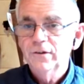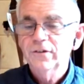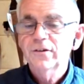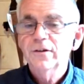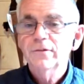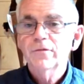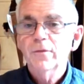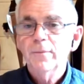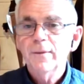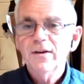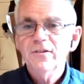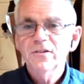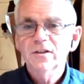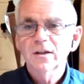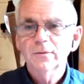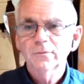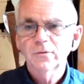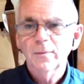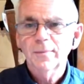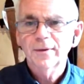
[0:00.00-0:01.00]

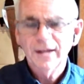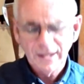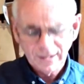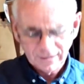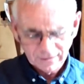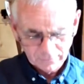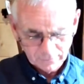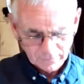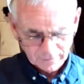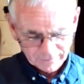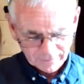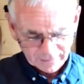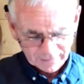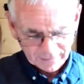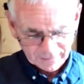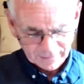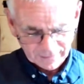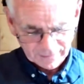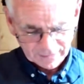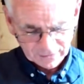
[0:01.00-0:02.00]
Disinformation comes up again in
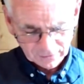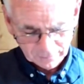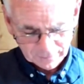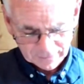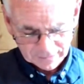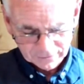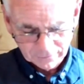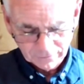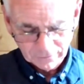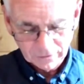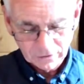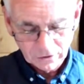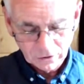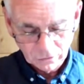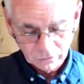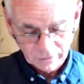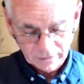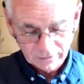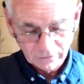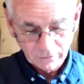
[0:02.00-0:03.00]
my final part of the
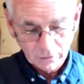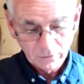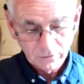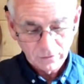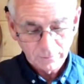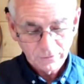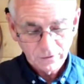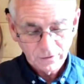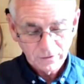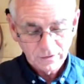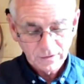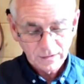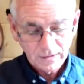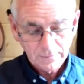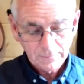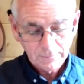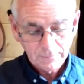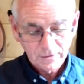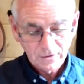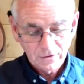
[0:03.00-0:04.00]
Ukraine roundup today,